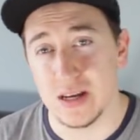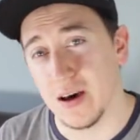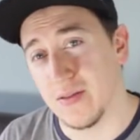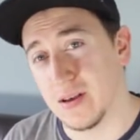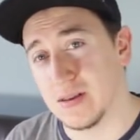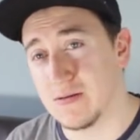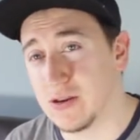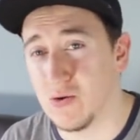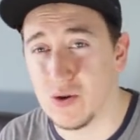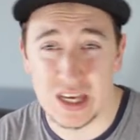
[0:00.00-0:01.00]
and other
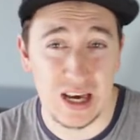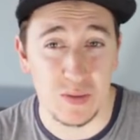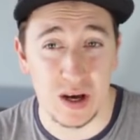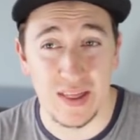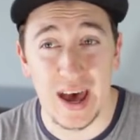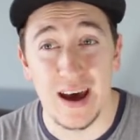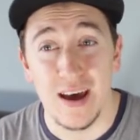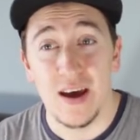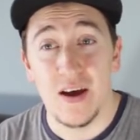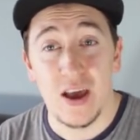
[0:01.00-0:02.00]
sort of teams like that,
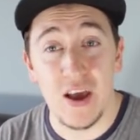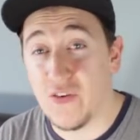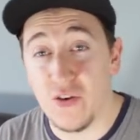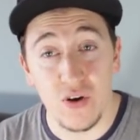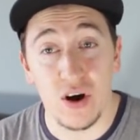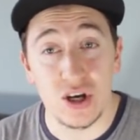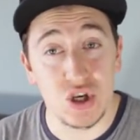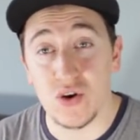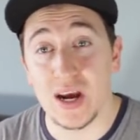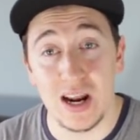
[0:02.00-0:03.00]
if you've got a
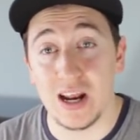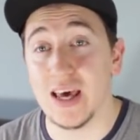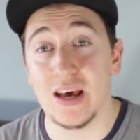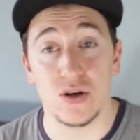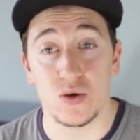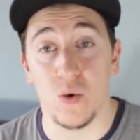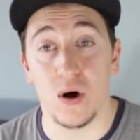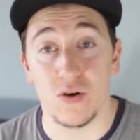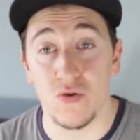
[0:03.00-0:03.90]
straight La Liga squad,